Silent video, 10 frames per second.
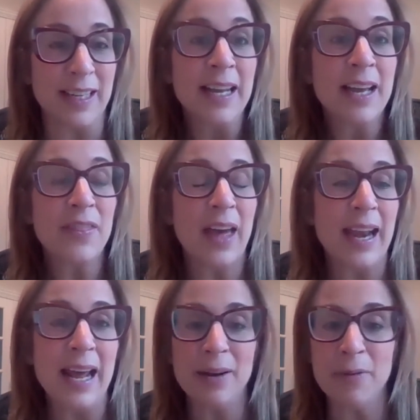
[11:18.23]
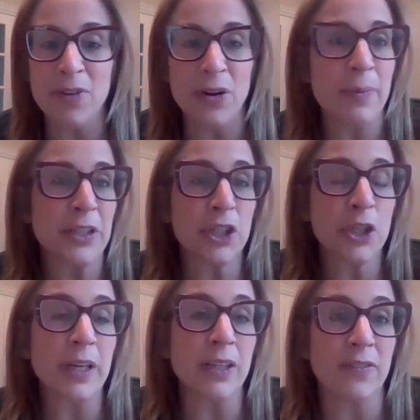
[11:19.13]
And that had very much a
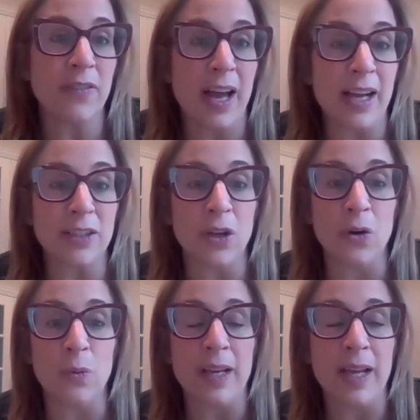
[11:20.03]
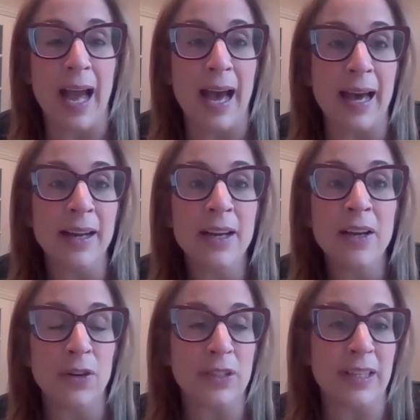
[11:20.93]
trickle effect. So we had,
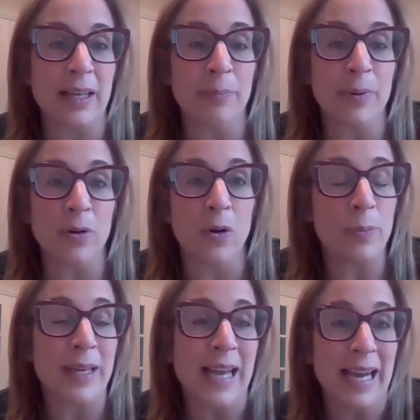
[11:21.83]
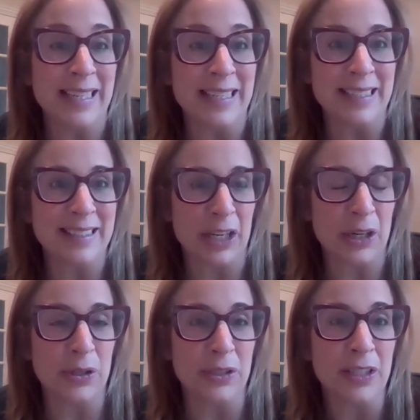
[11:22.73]
for example, OB-GYNs that
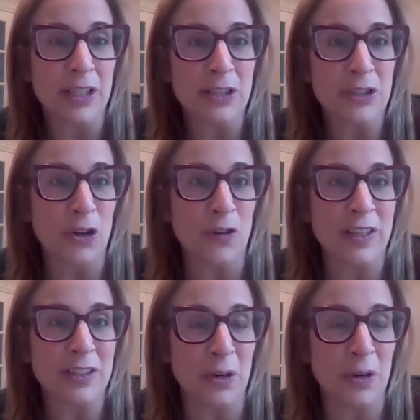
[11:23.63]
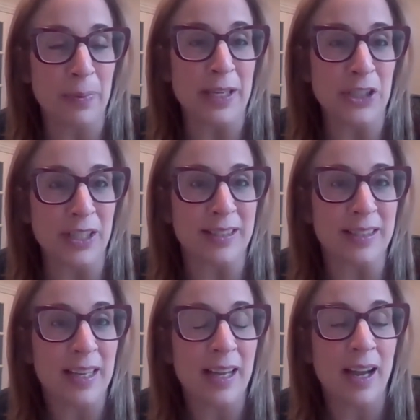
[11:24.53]
couldn't service their patients